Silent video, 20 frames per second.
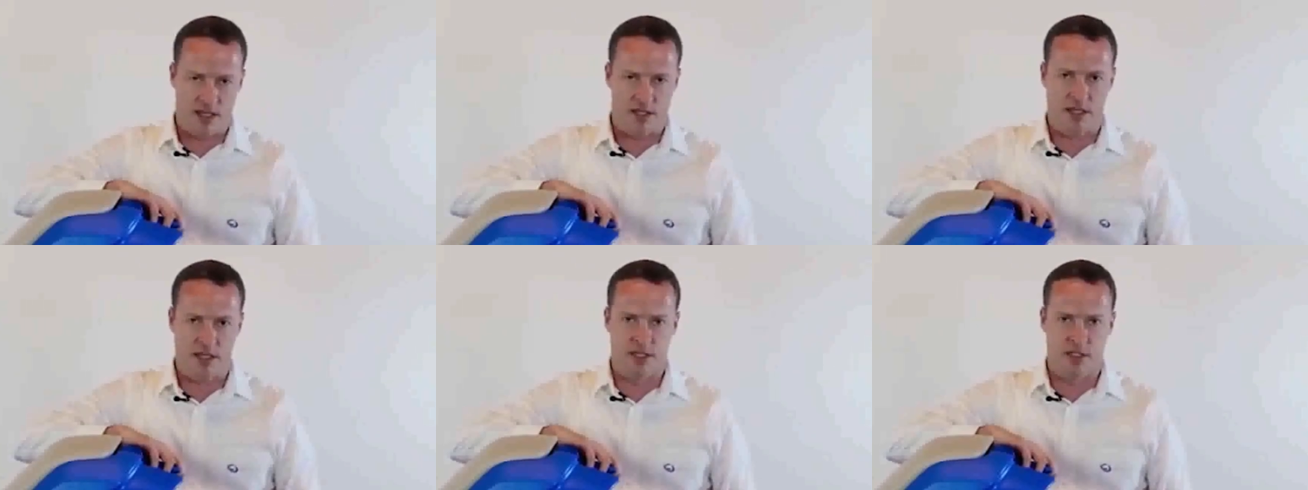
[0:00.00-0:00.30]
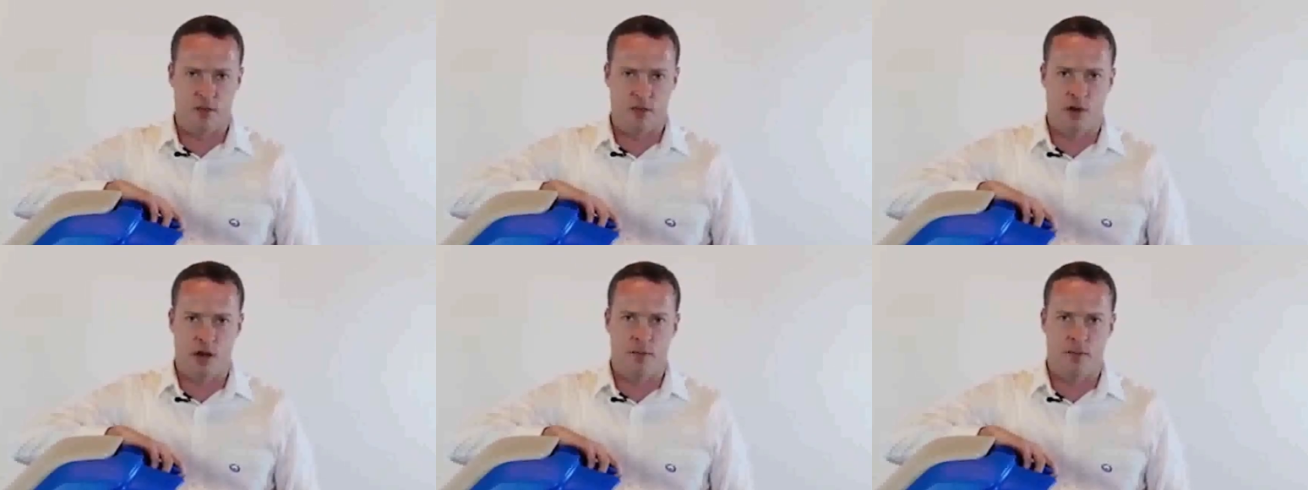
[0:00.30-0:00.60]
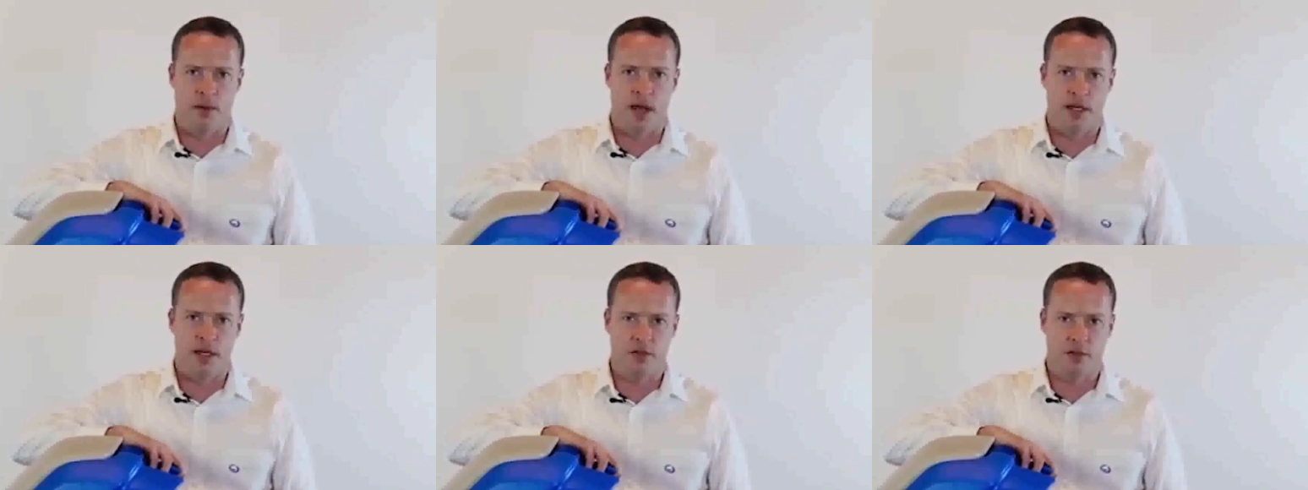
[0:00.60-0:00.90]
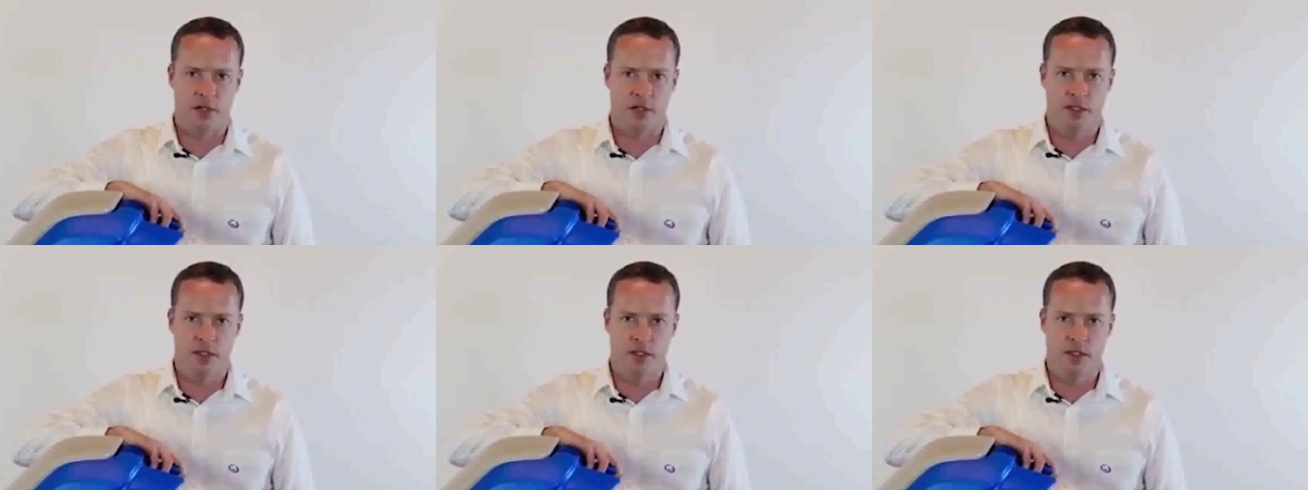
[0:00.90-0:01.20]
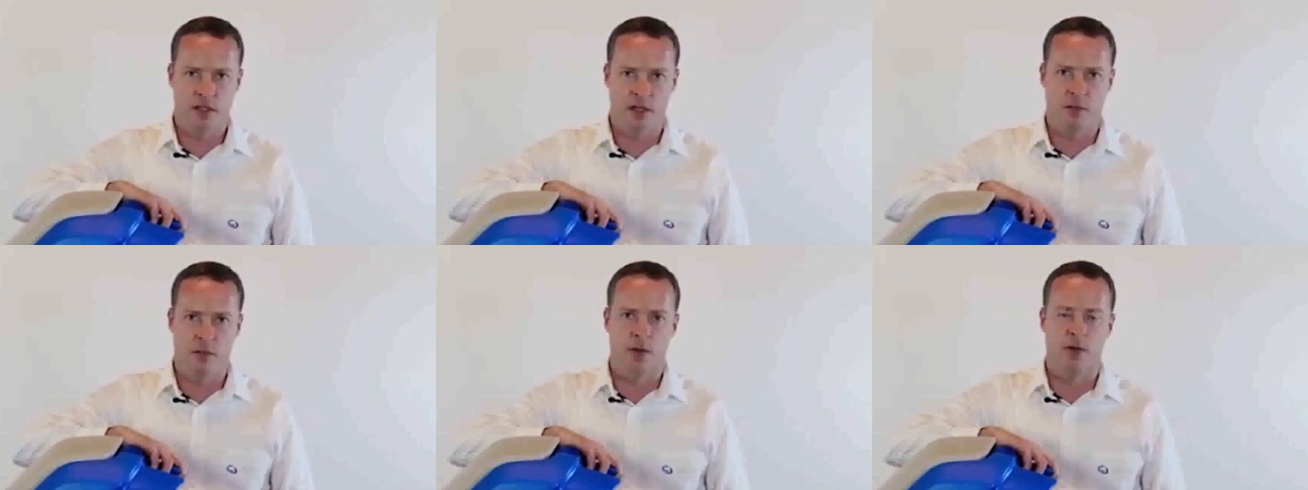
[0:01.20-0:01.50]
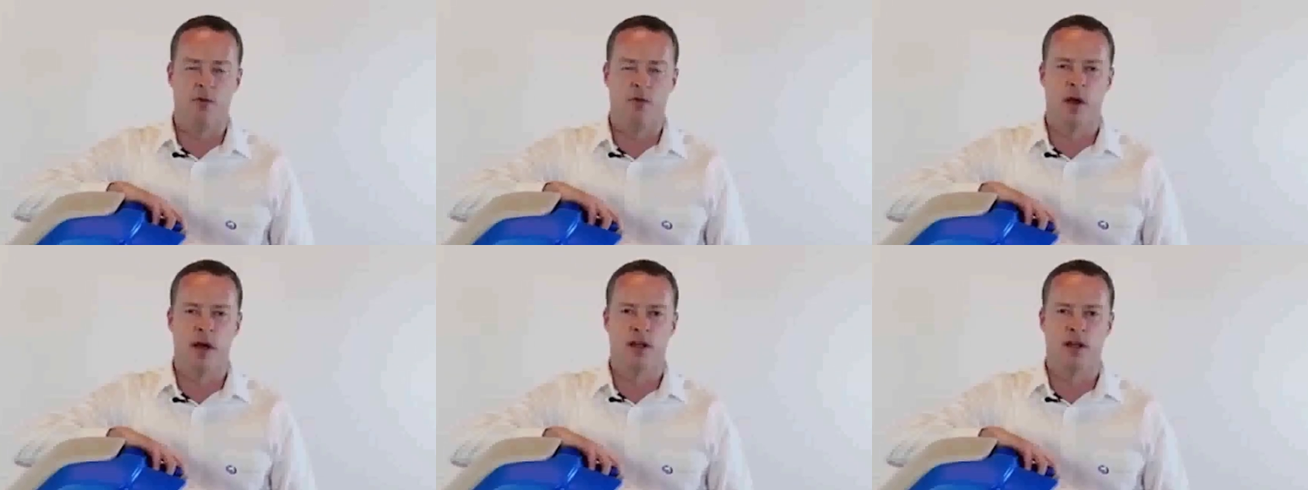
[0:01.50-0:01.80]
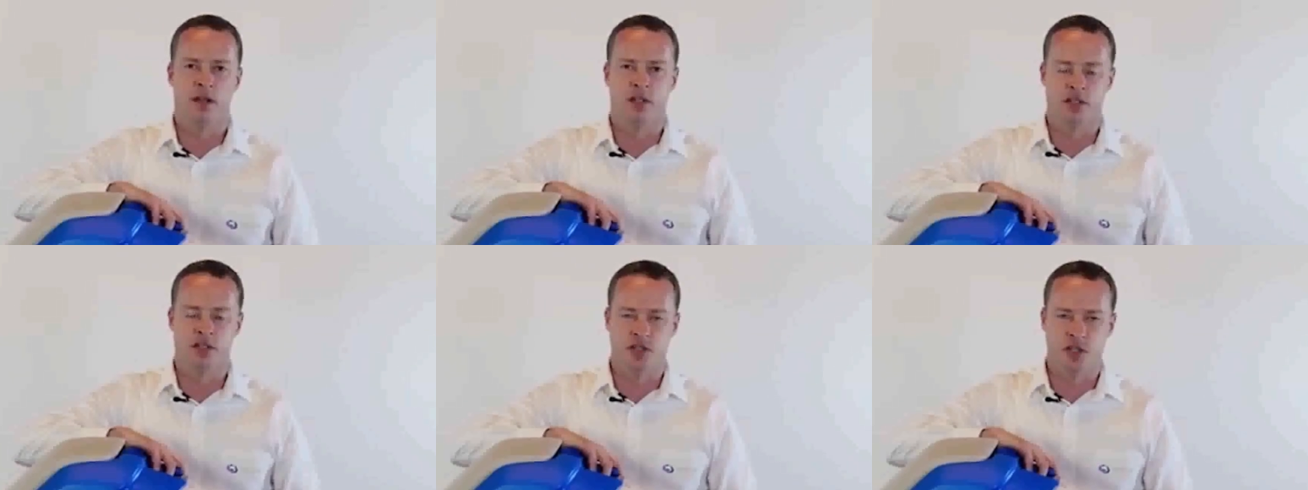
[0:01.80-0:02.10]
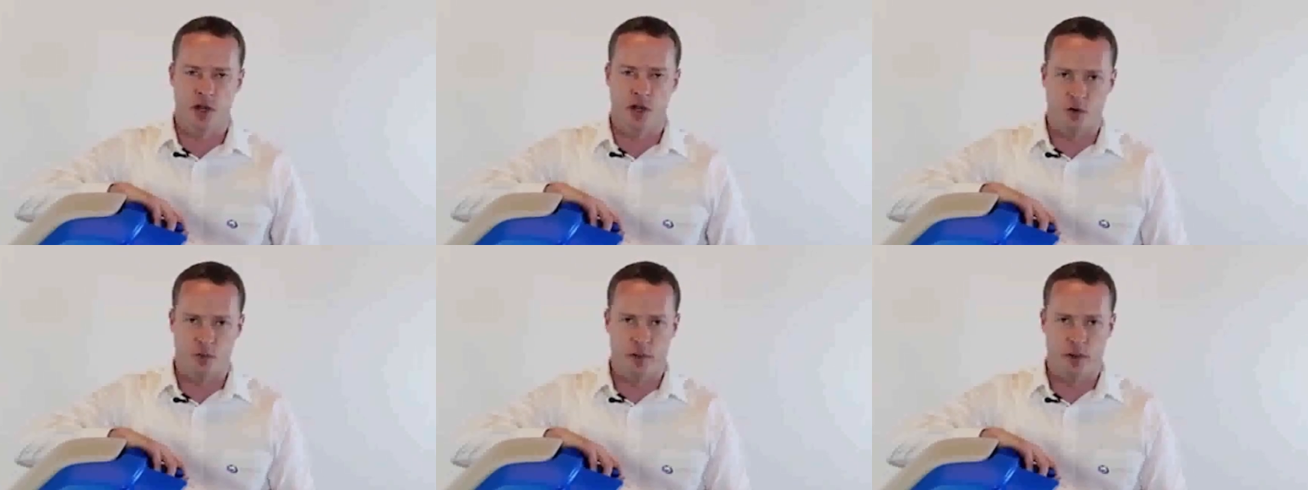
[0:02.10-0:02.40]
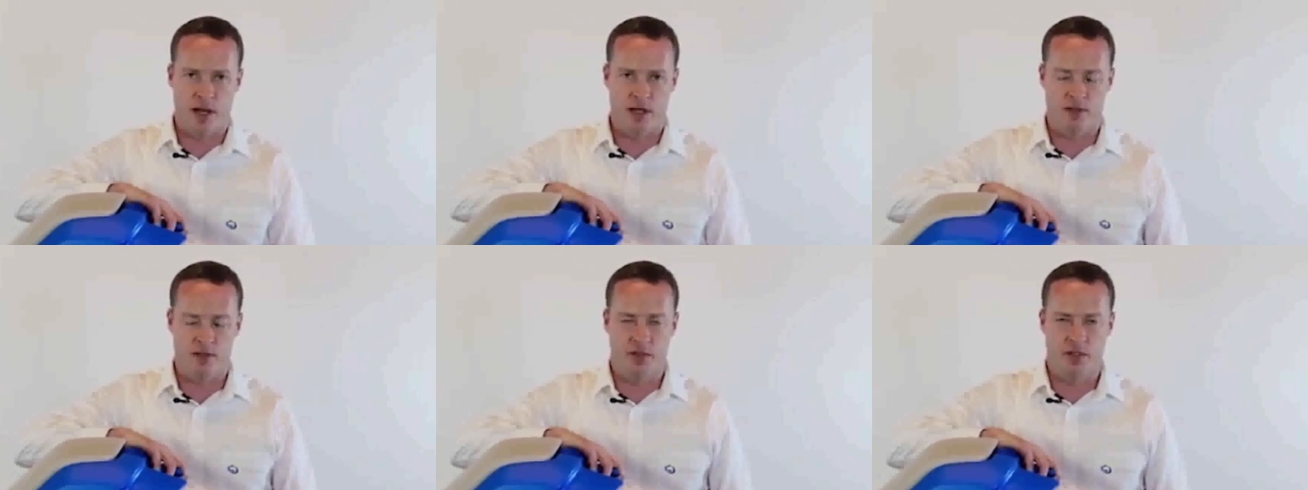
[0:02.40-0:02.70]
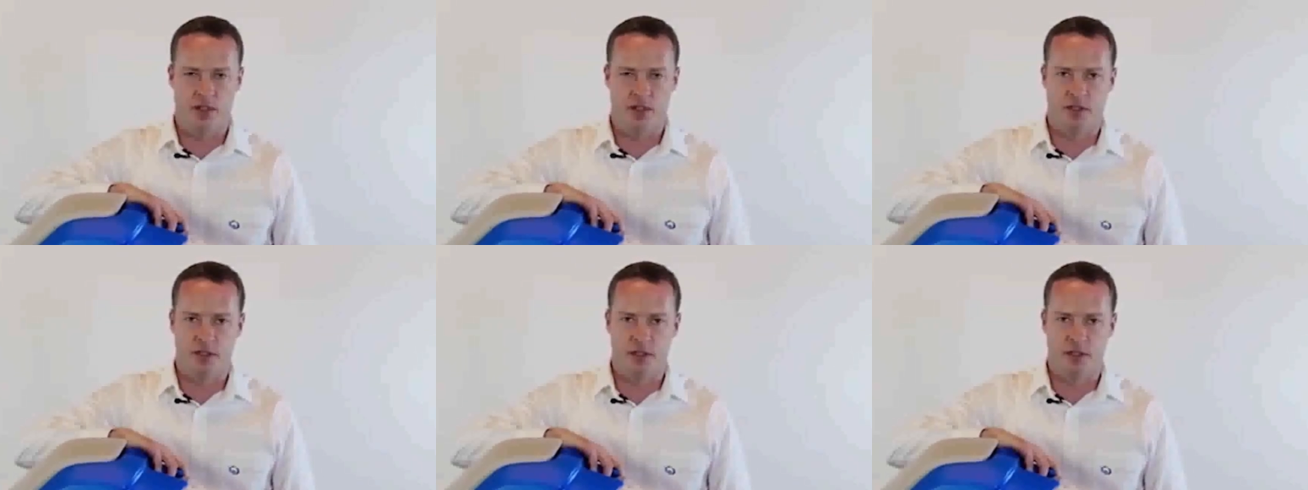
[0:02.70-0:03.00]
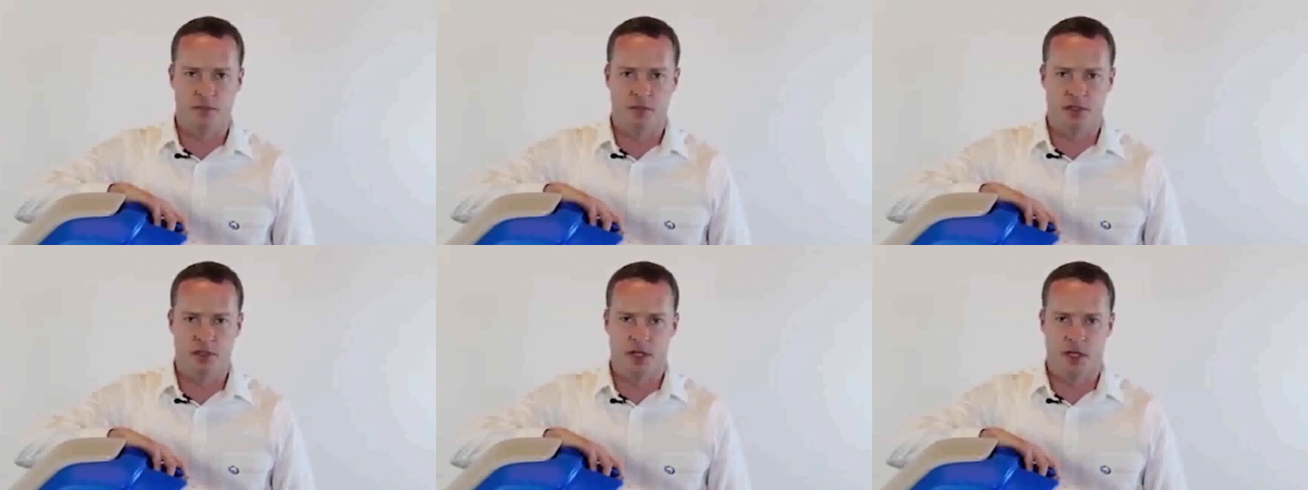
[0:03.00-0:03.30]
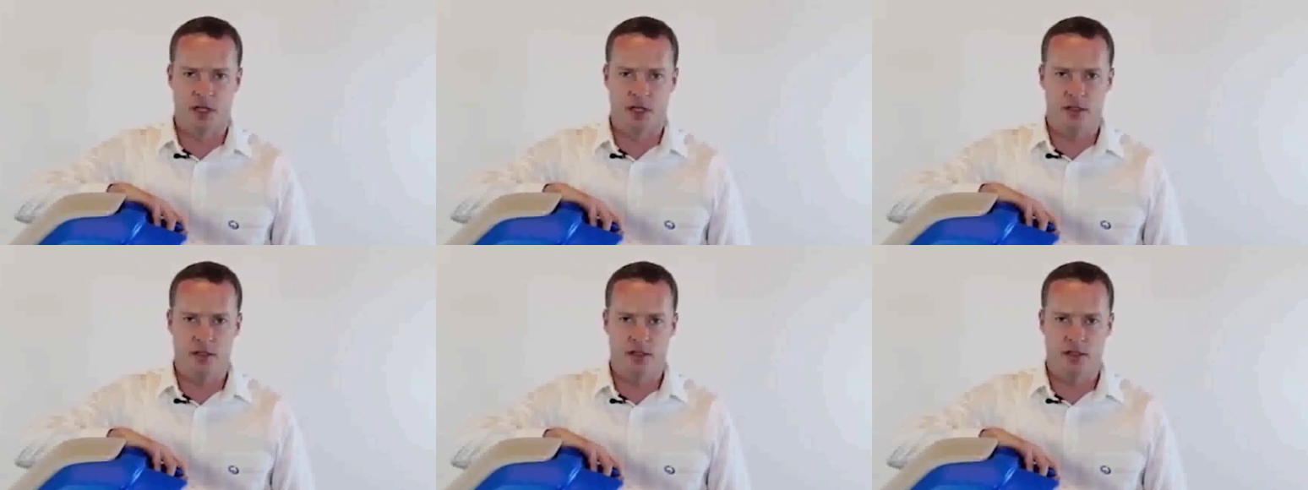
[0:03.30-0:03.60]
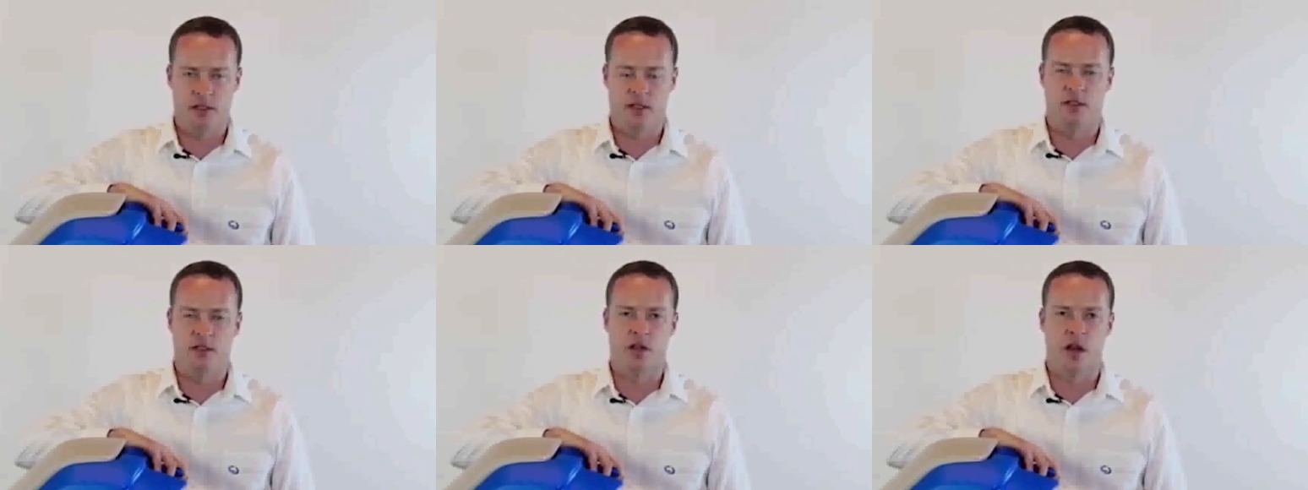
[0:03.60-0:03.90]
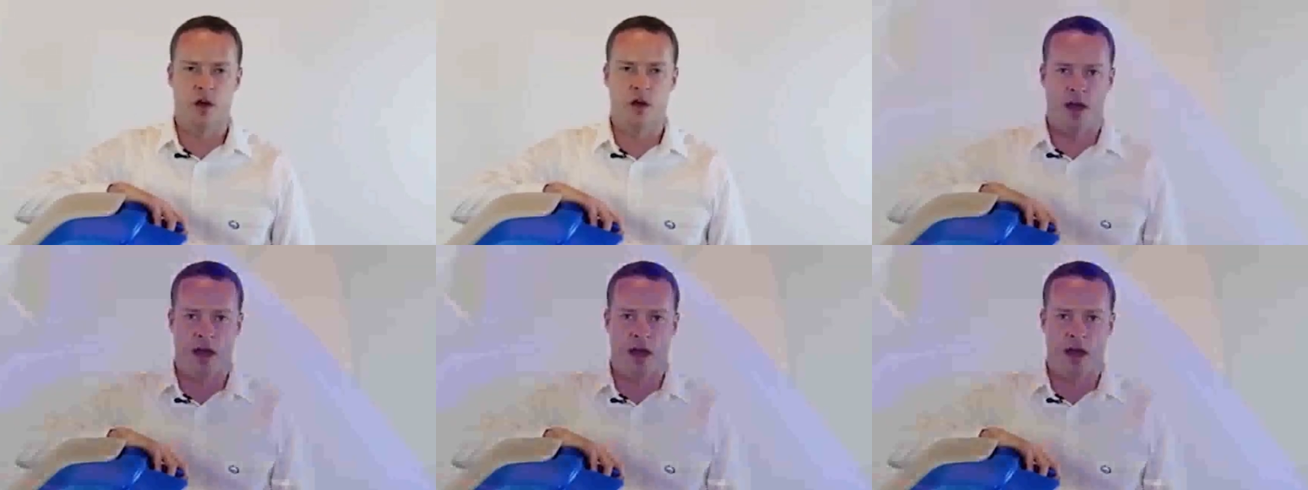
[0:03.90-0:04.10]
access to our batteries. Now we run gel batteries in this machine, so there's no